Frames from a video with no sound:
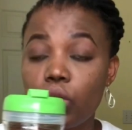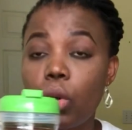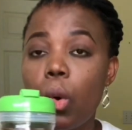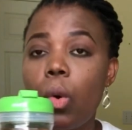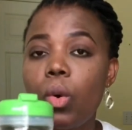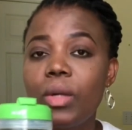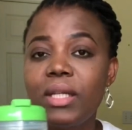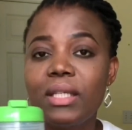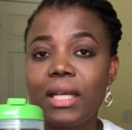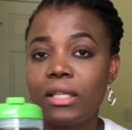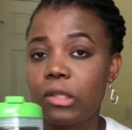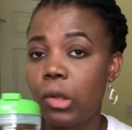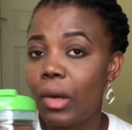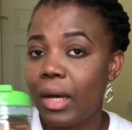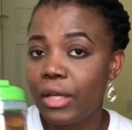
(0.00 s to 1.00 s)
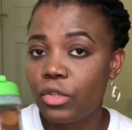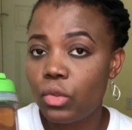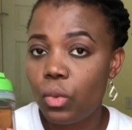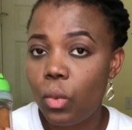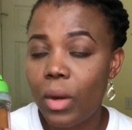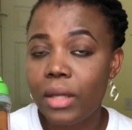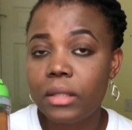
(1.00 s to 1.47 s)
hold it as long as you
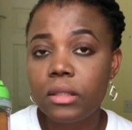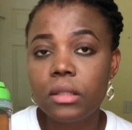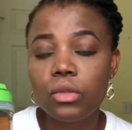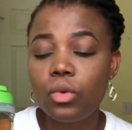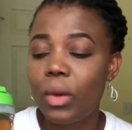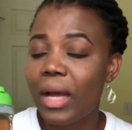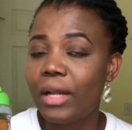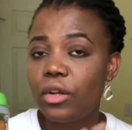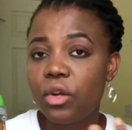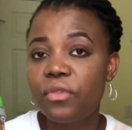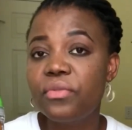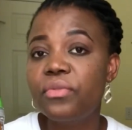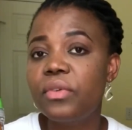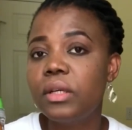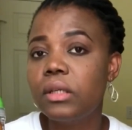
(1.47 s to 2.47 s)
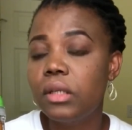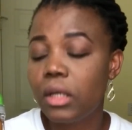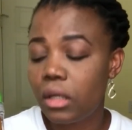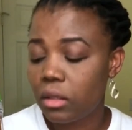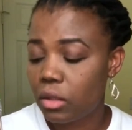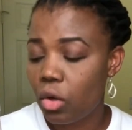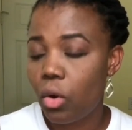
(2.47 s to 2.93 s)
want you cannot feel
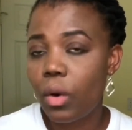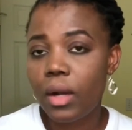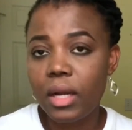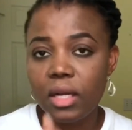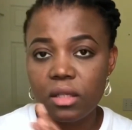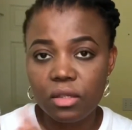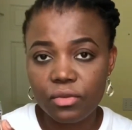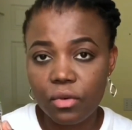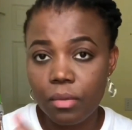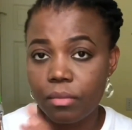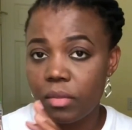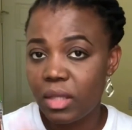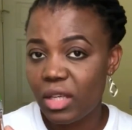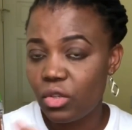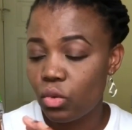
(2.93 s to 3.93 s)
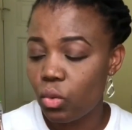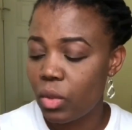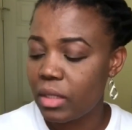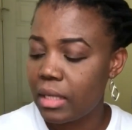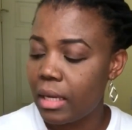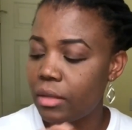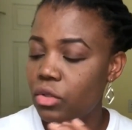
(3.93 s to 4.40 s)
the hotness from this
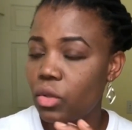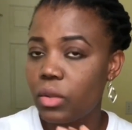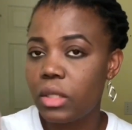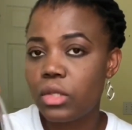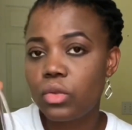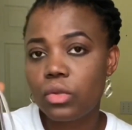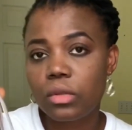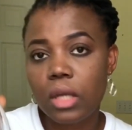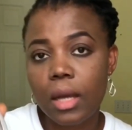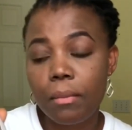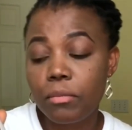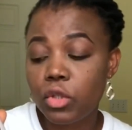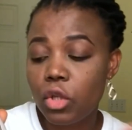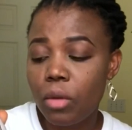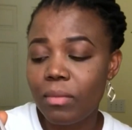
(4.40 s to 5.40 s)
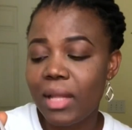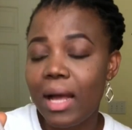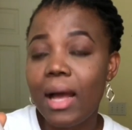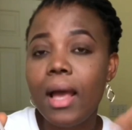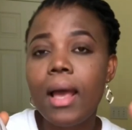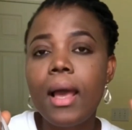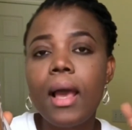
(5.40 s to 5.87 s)
water so this um,
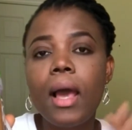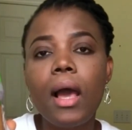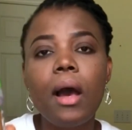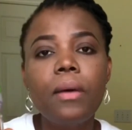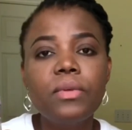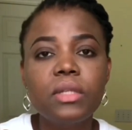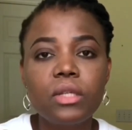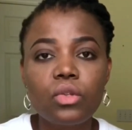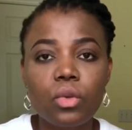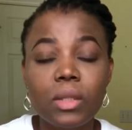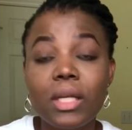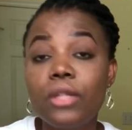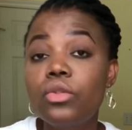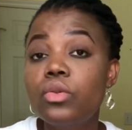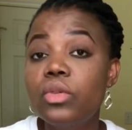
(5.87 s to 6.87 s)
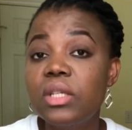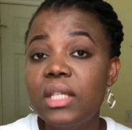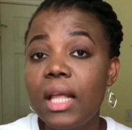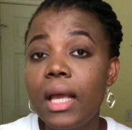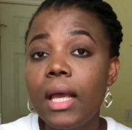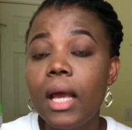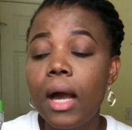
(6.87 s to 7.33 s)
tumbler helps this water to
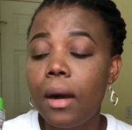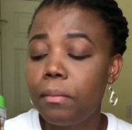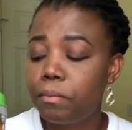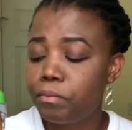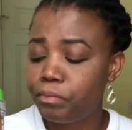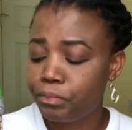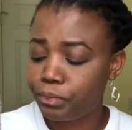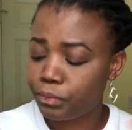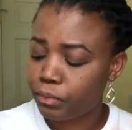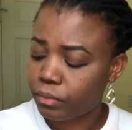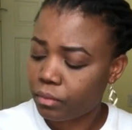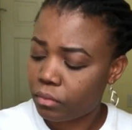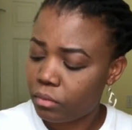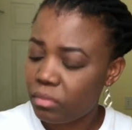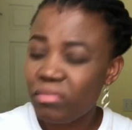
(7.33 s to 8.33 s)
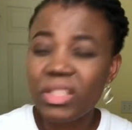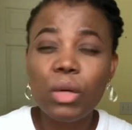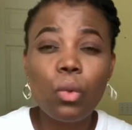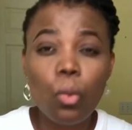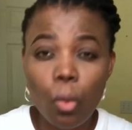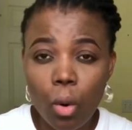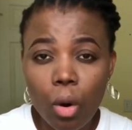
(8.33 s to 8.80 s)
stay um
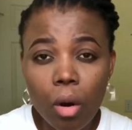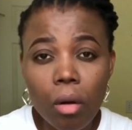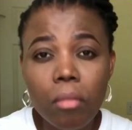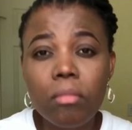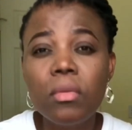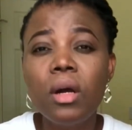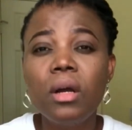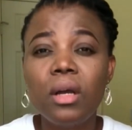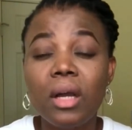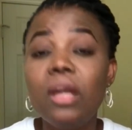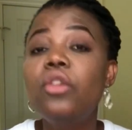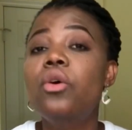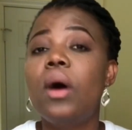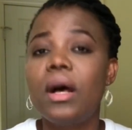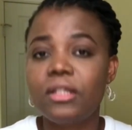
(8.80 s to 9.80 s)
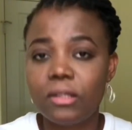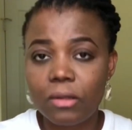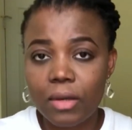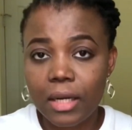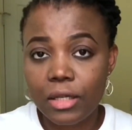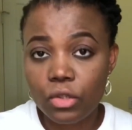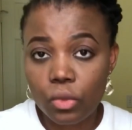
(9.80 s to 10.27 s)
warm you know as
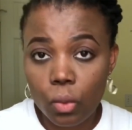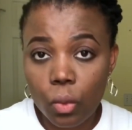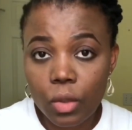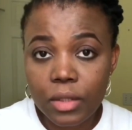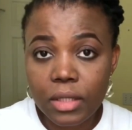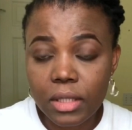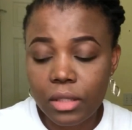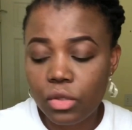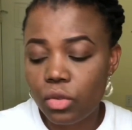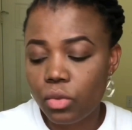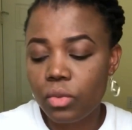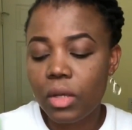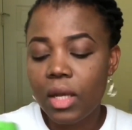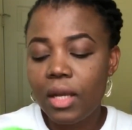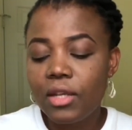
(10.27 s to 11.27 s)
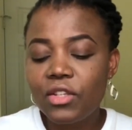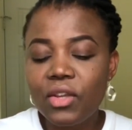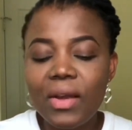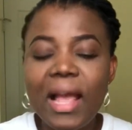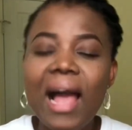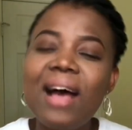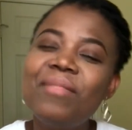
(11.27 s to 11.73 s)
long as you want it to so
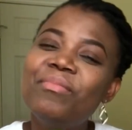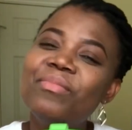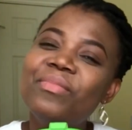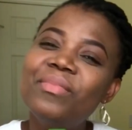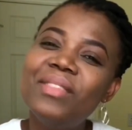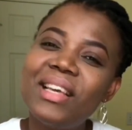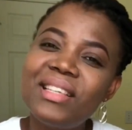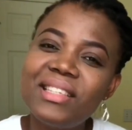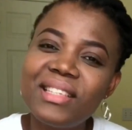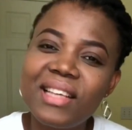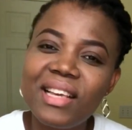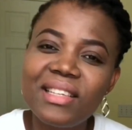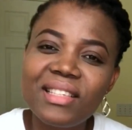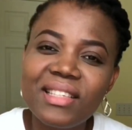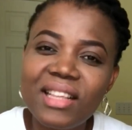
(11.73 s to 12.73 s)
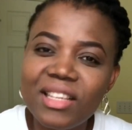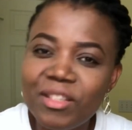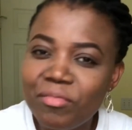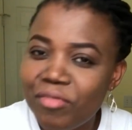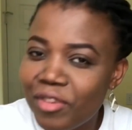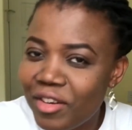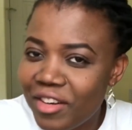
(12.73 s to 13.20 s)
yeah this is this
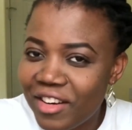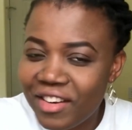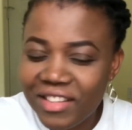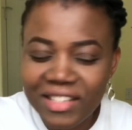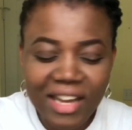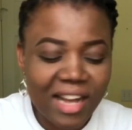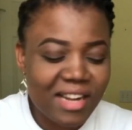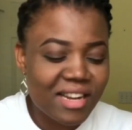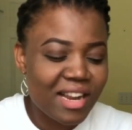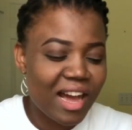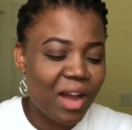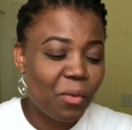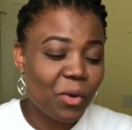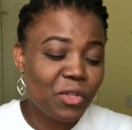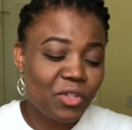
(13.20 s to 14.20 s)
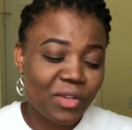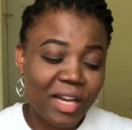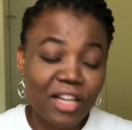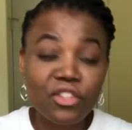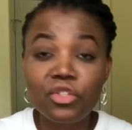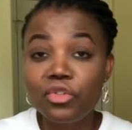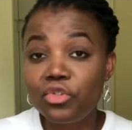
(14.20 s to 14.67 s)
product and i want you
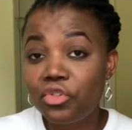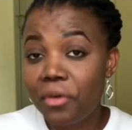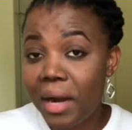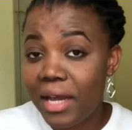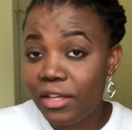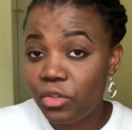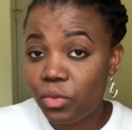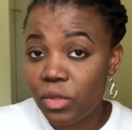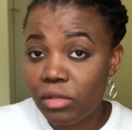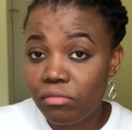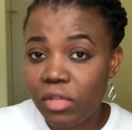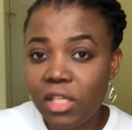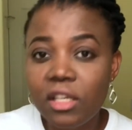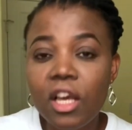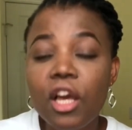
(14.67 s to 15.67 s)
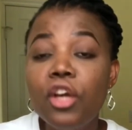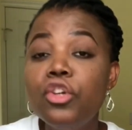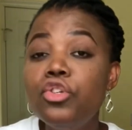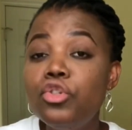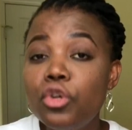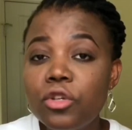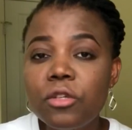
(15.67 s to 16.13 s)
guys to try it with me
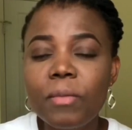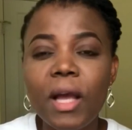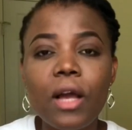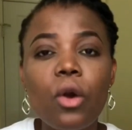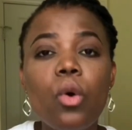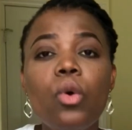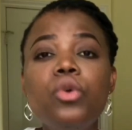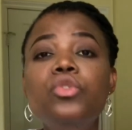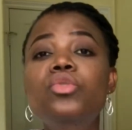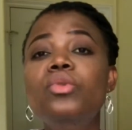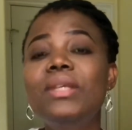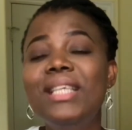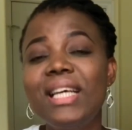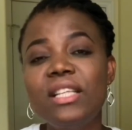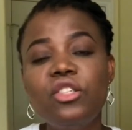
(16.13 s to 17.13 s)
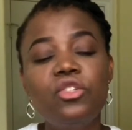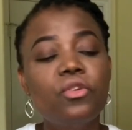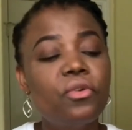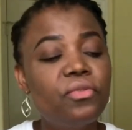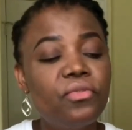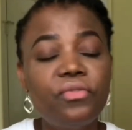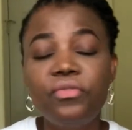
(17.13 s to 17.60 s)
use my code to get
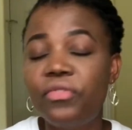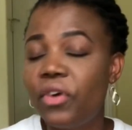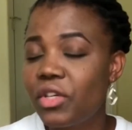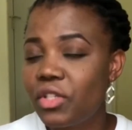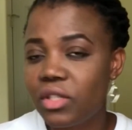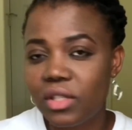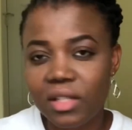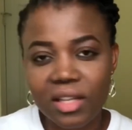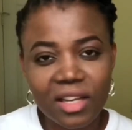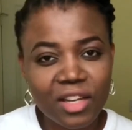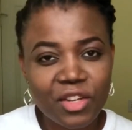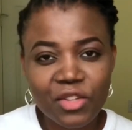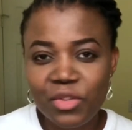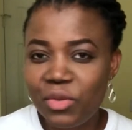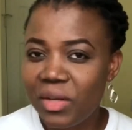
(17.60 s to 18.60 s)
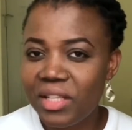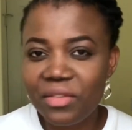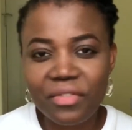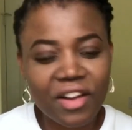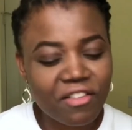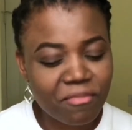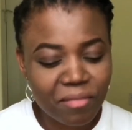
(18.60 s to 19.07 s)
your first
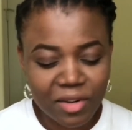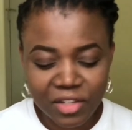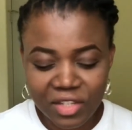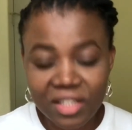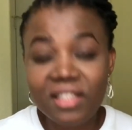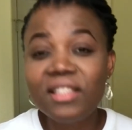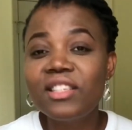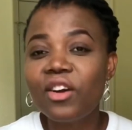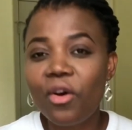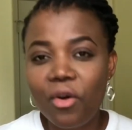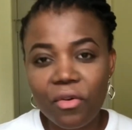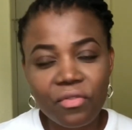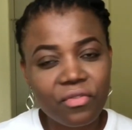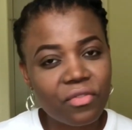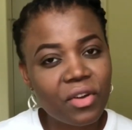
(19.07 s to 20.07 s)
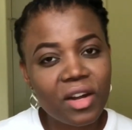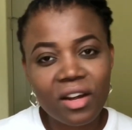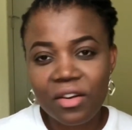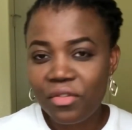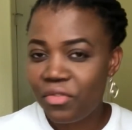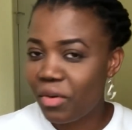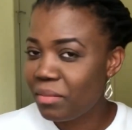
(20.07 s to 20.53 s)
25 percent off
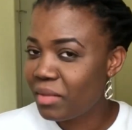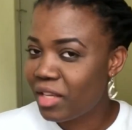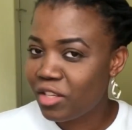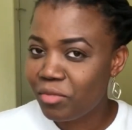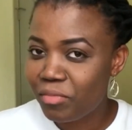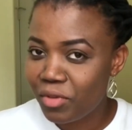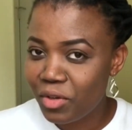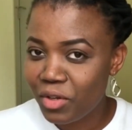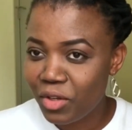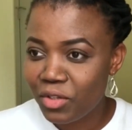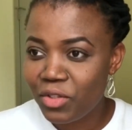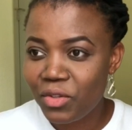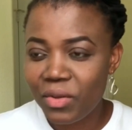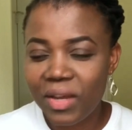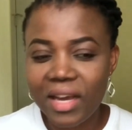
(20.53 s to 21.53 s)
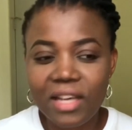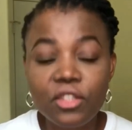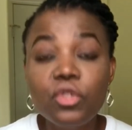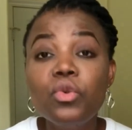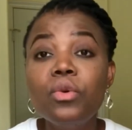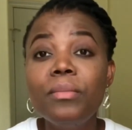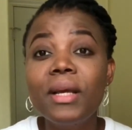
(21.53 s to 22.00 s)
from this product you
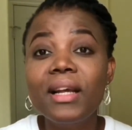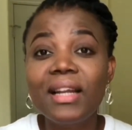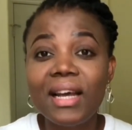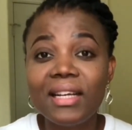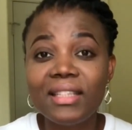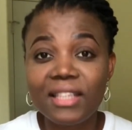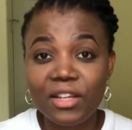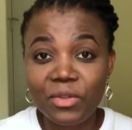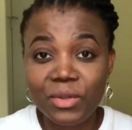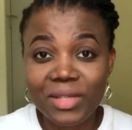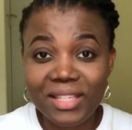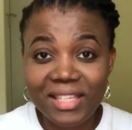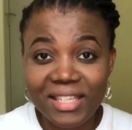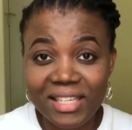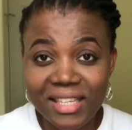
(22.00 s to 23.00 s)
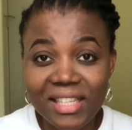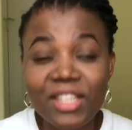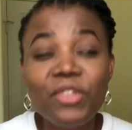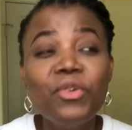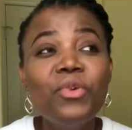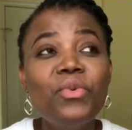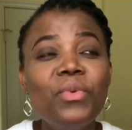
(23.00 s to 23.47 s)
guys you will be glad that you did
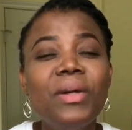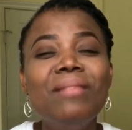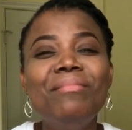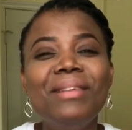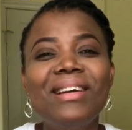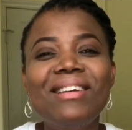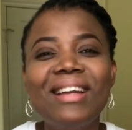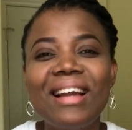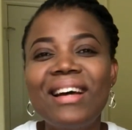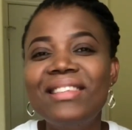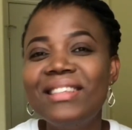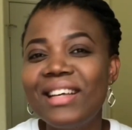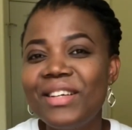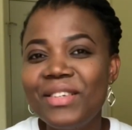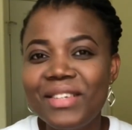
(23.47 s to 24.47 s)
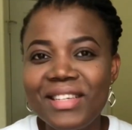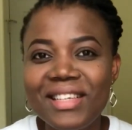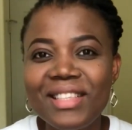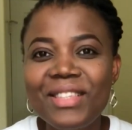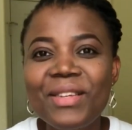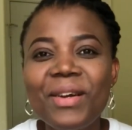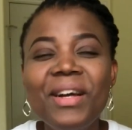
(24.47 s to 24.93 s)
you will be glad that you
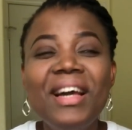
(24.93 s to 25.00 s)
did so